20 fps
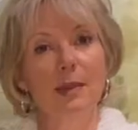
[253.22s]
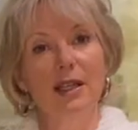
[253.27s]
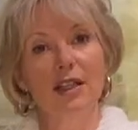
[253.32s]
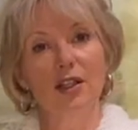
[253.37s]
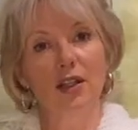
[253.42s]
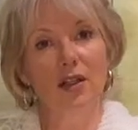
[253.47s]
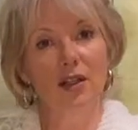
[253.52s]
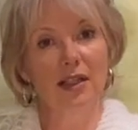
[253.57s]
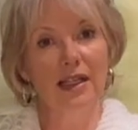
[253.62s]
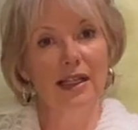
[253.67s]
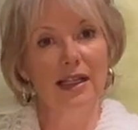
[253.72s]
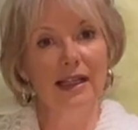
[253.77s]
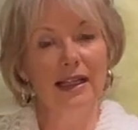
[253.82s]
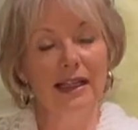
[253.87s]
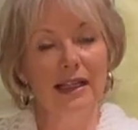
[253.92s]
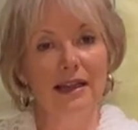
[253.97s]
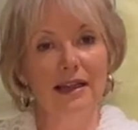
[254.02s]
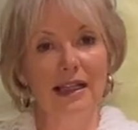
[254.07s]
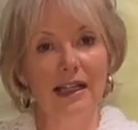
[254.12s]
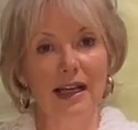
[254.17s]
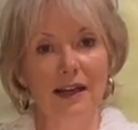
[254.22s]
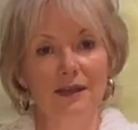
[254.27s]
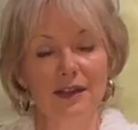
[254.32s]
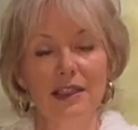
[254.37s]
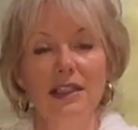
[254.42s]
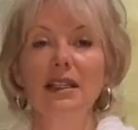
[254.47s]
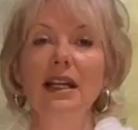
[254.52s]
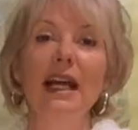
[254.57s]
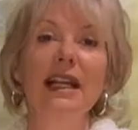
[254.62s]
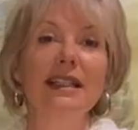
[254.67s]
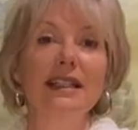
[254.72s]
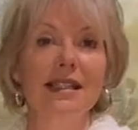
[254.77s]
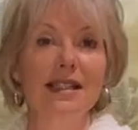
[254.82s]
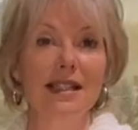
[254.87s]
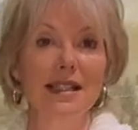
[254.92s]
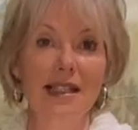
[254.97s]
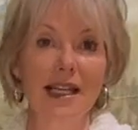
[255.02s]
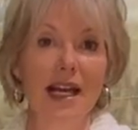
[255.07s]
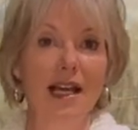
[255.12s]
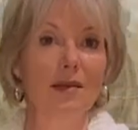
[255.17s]
been cooking in the oven, and it's
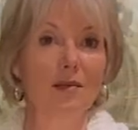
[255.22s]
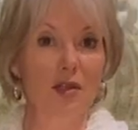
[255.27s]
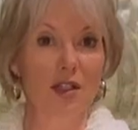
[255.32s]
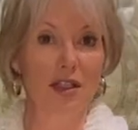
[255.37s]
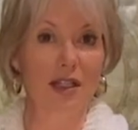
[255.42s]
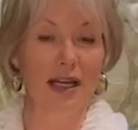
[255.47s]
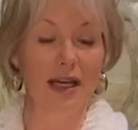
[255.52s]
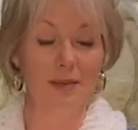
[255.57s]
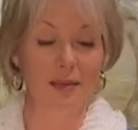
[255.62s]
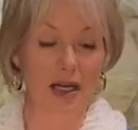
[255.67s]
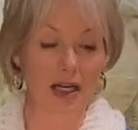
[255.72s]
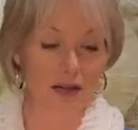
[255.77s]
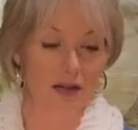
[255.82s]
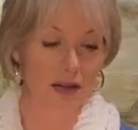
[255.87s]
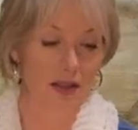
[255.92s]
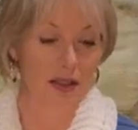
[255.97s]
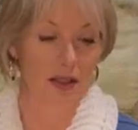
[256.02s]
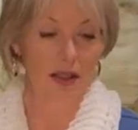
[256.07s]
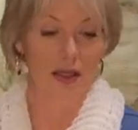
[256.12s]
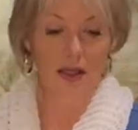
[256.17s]
time to come out.